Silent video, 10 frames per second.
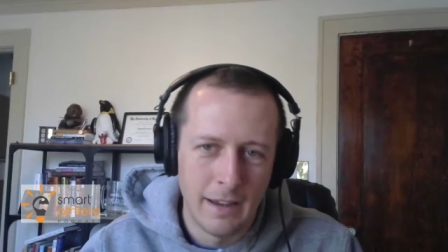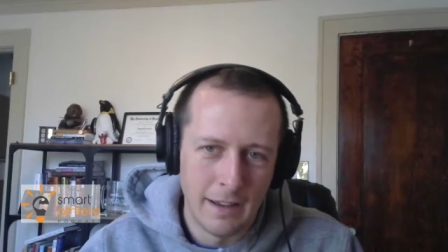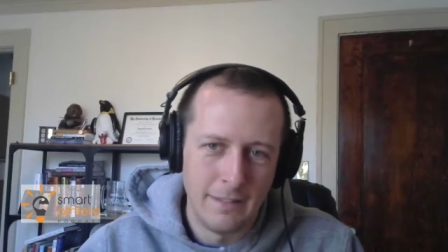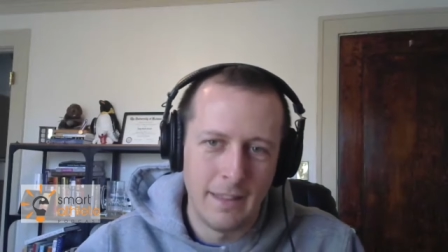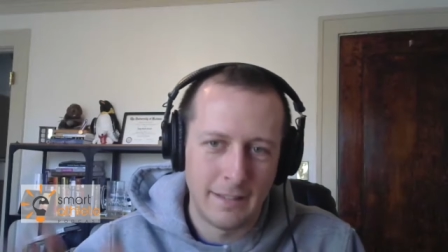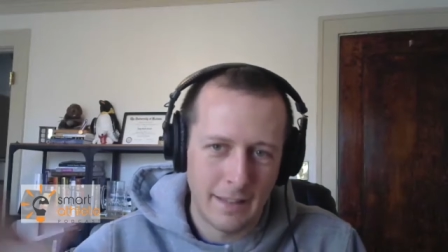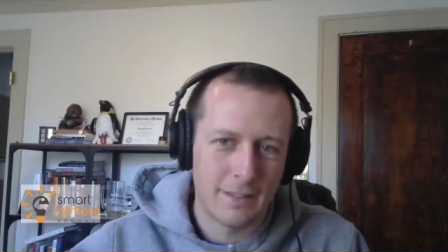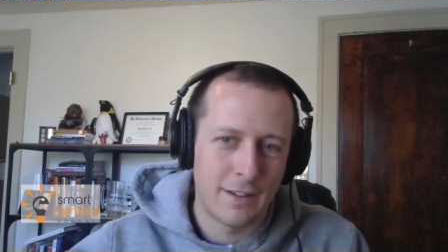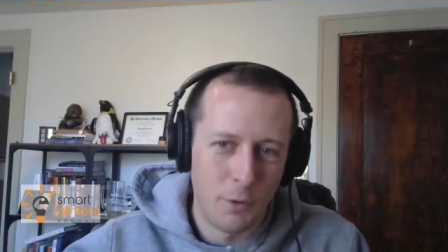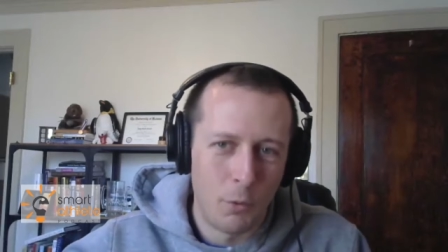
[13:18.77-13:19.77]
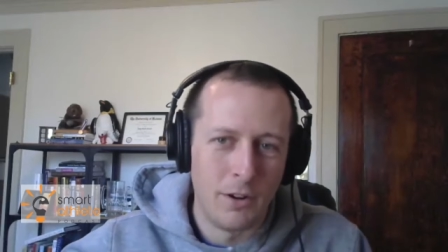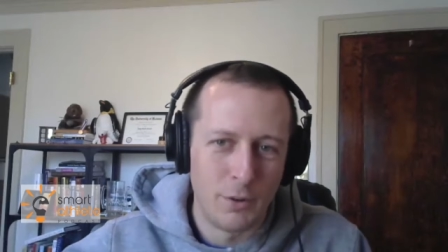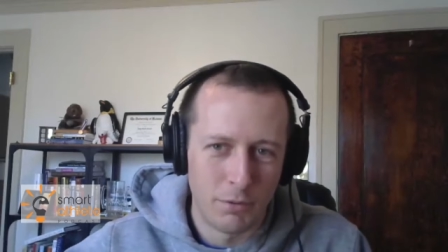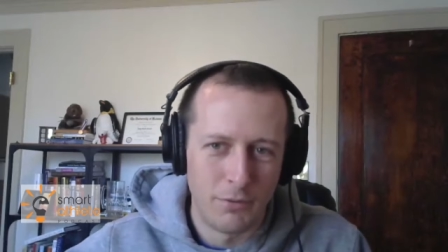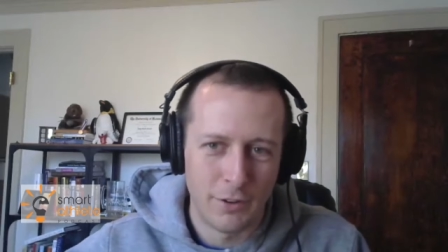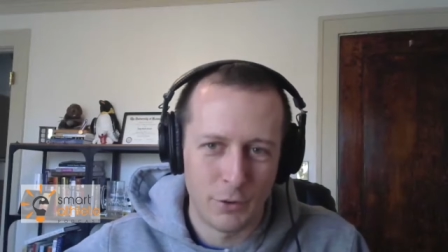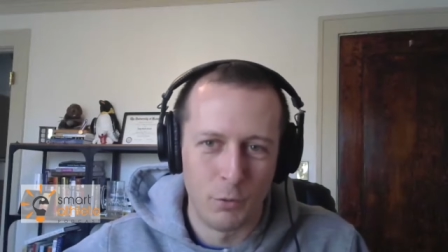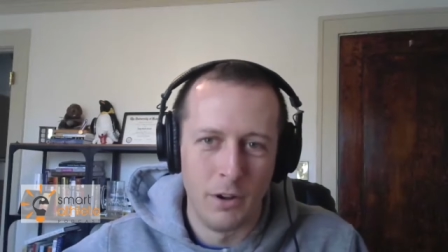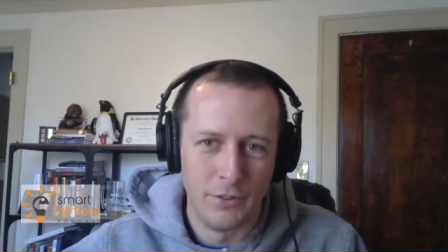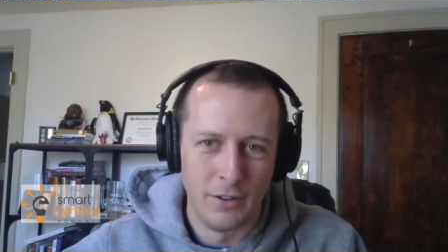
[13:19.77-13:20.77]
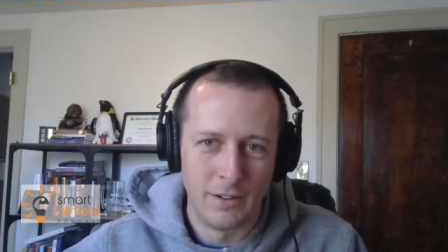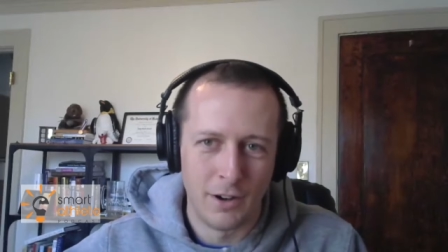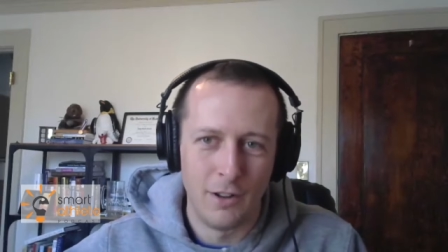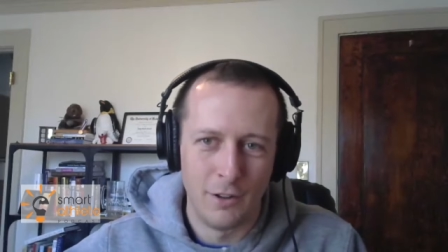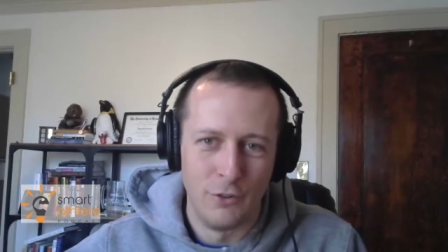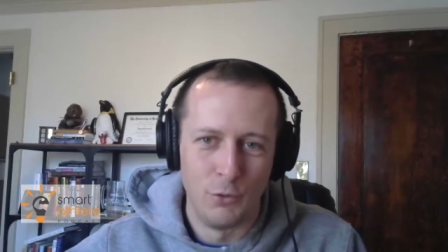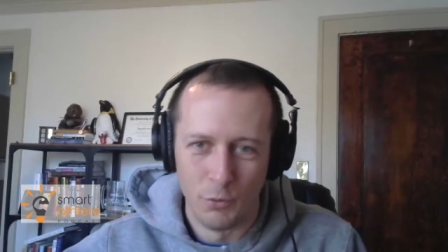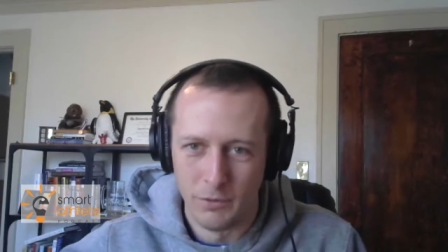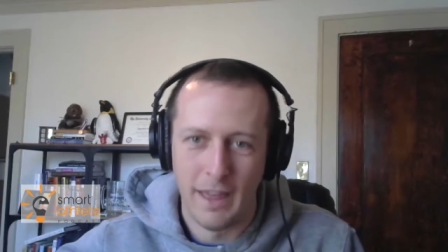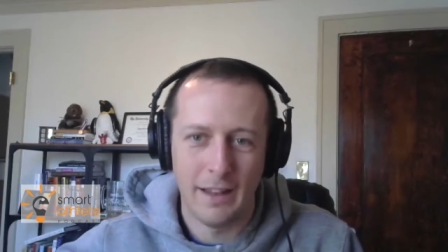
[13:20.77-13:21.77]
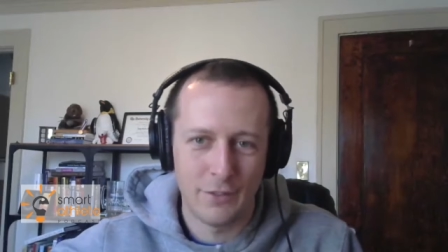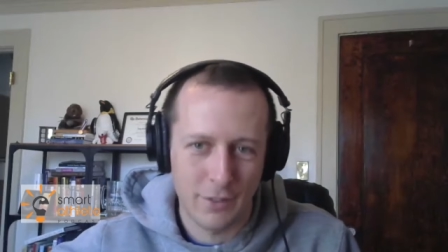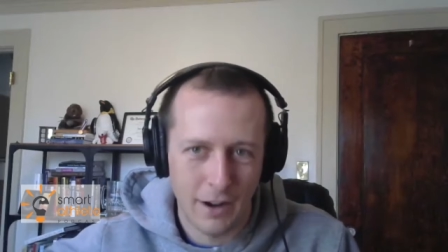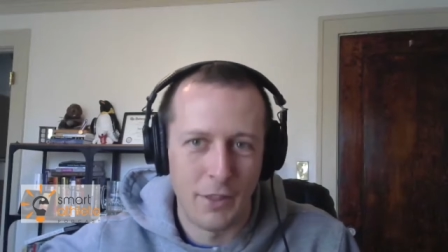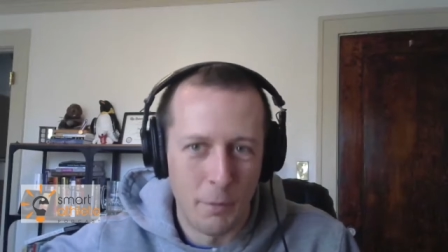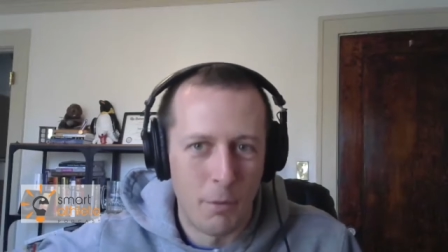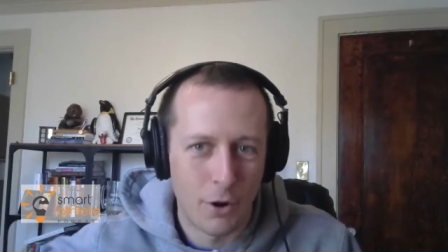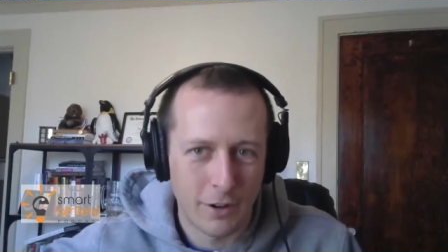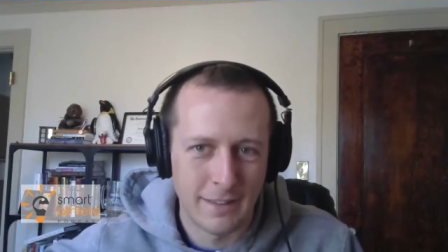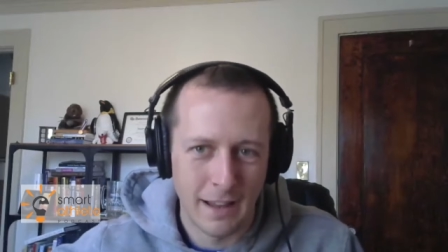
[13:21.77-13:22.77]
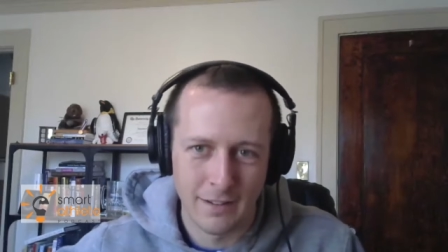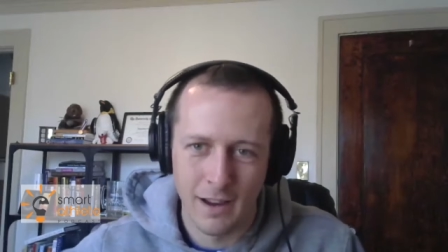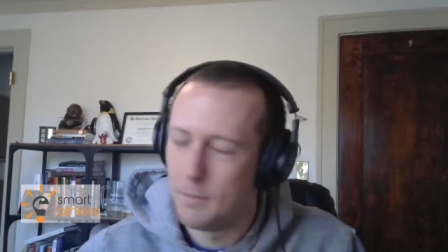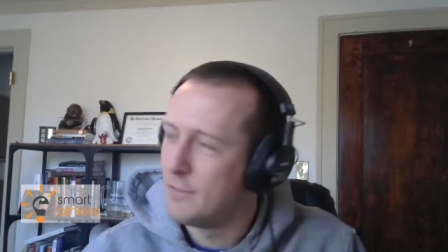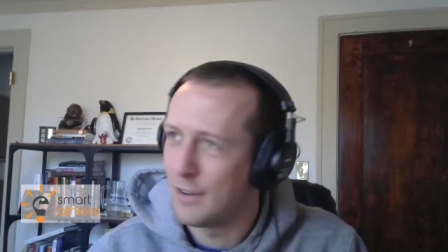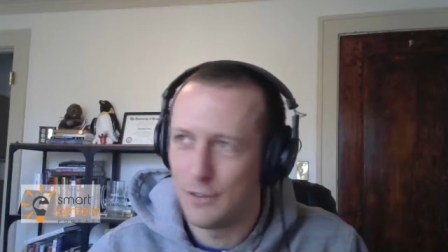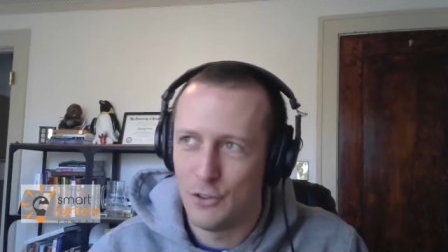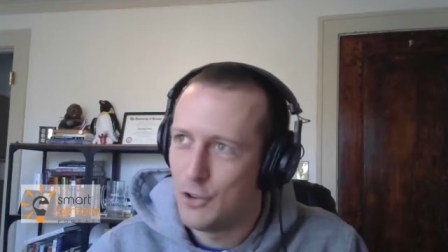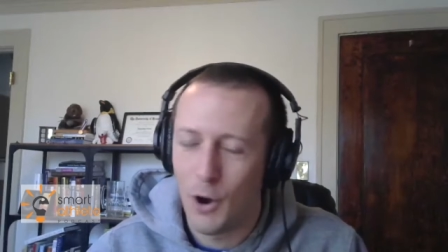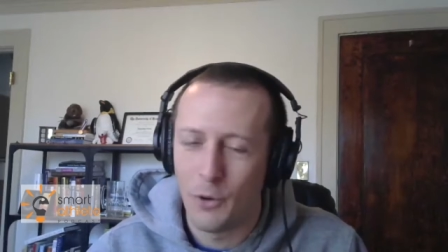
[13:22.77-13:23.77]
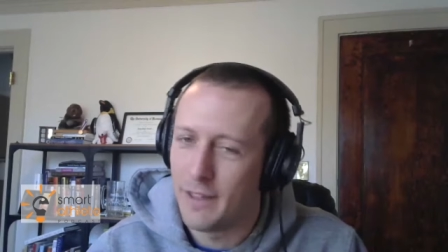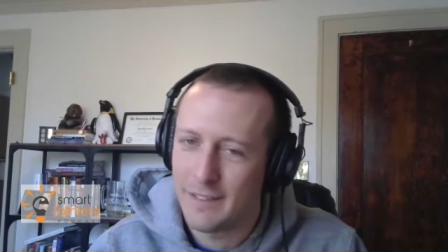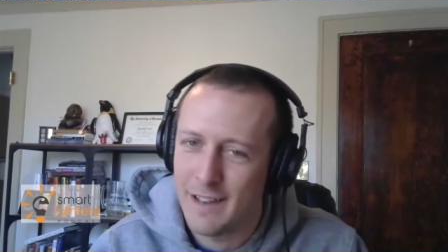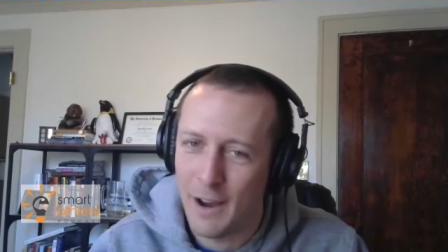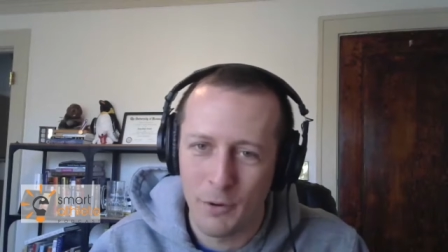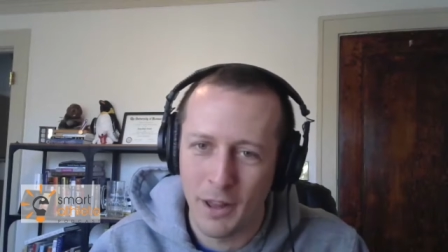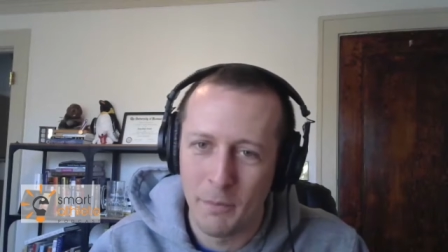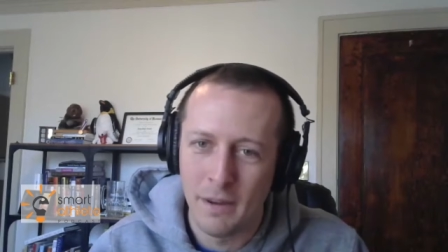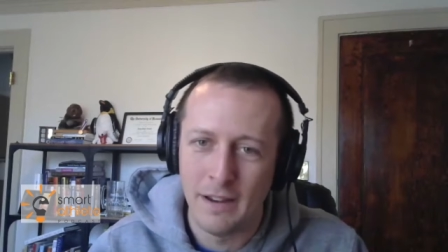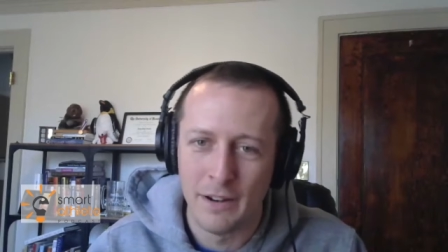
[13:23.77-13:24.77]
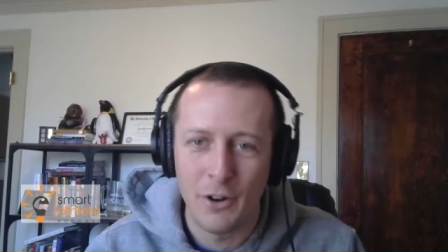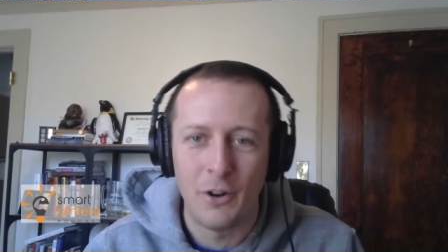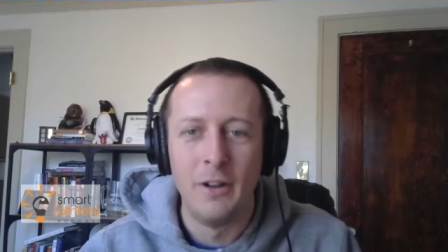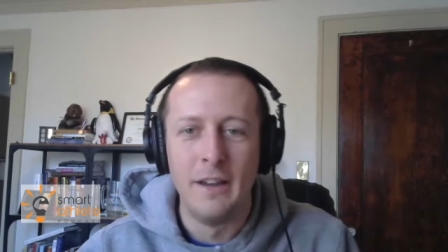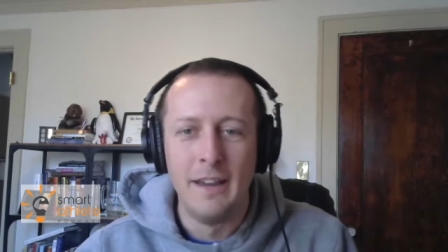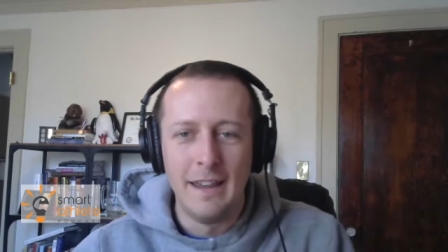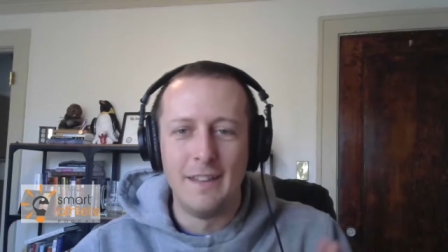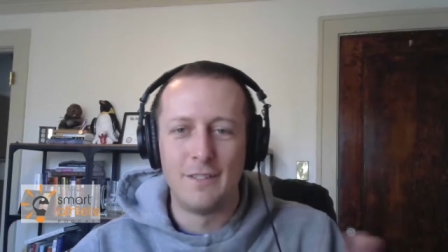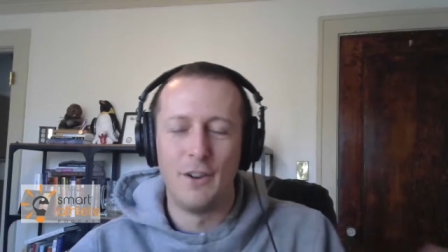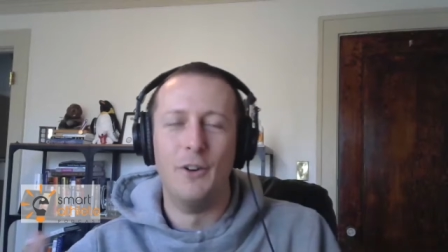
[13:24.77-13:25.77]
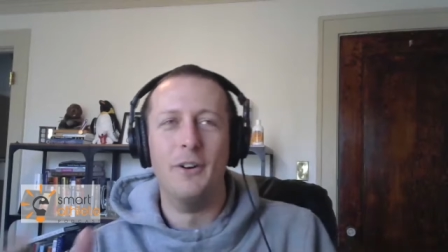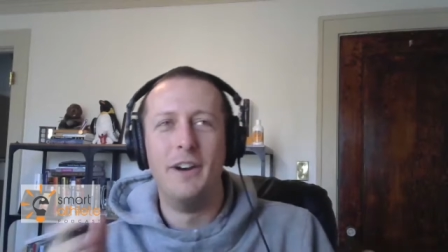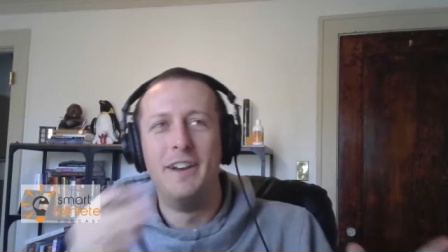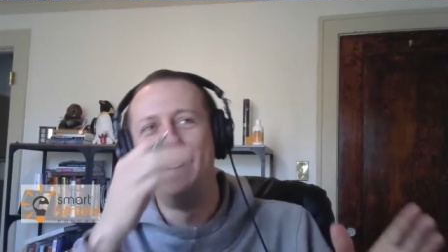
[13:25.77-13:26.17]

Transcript: And like, that's kind of where his professor was in college. And that's kind of the mark at that time. He's like, No, that's not what I mean at all. So